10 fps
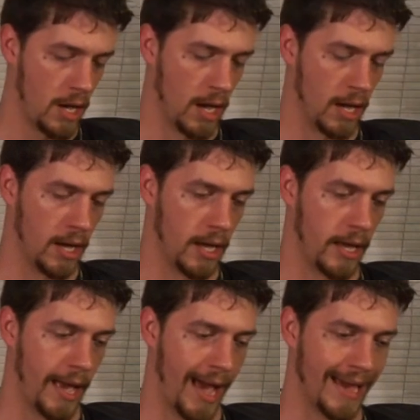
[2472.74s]

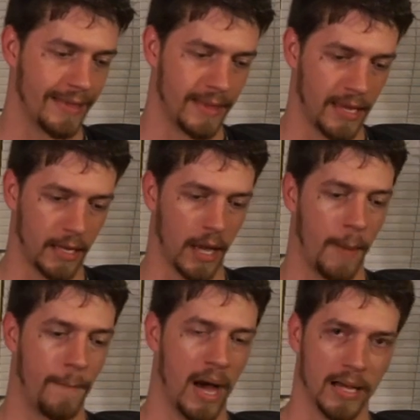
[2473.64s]
I think
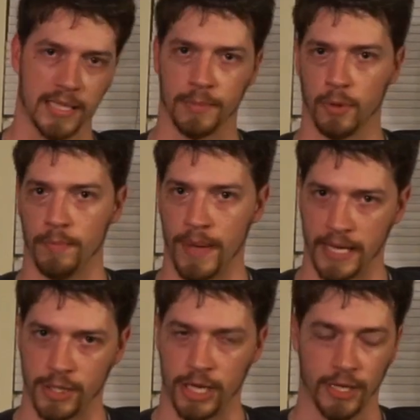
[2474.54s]
possible
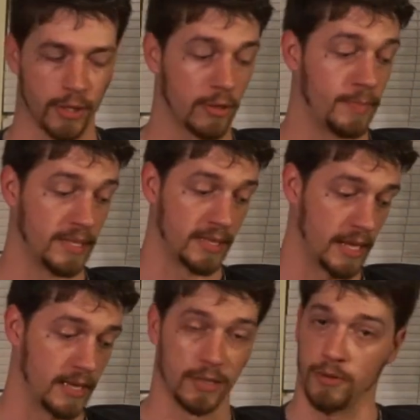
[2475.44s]
meta changer
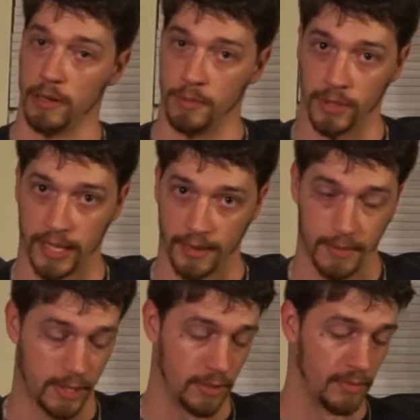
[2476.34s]
besides Crumble that I
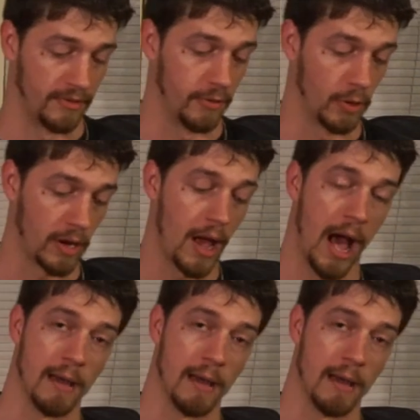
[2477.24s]
mentioned before,